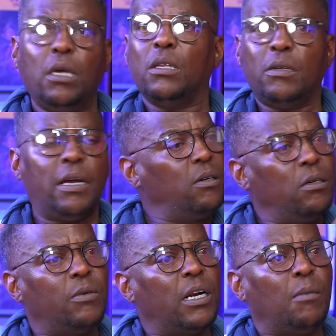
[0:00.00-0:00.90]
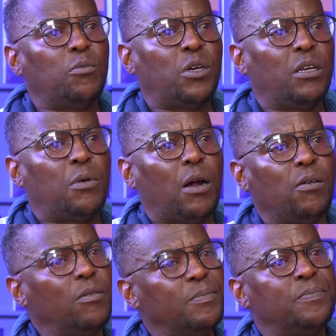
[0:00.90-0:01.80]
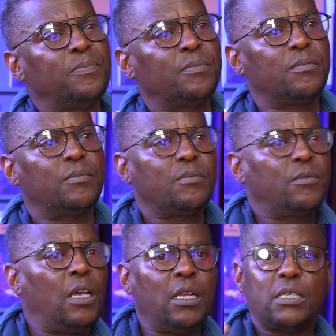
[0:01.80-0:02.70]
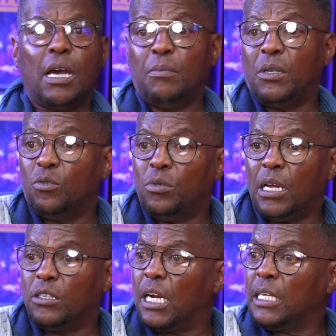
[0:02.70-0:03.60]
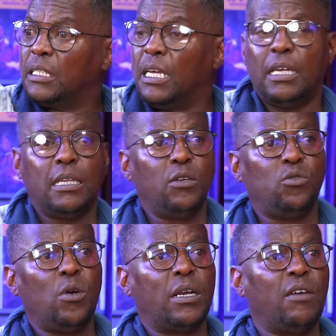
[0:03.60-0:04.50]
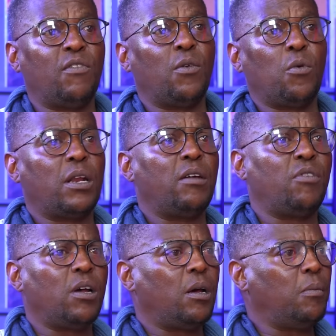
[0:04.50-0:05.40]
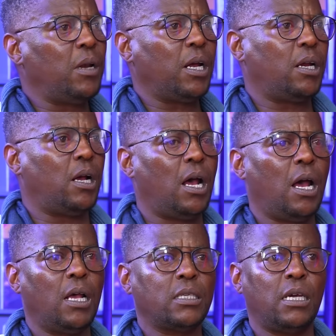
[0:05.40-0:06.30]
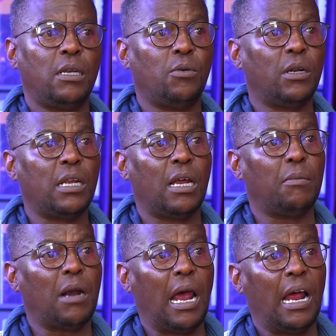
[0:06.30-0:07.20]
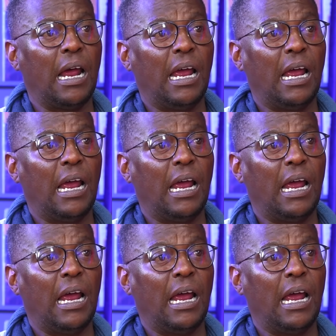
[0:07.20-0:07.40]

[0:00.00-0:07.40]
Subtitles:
Yeah. They're like, no, welcome to Hillbrow. Others come, they do their drugs there, they do whatever and whatever. I'm like, Saint, well done, bruh.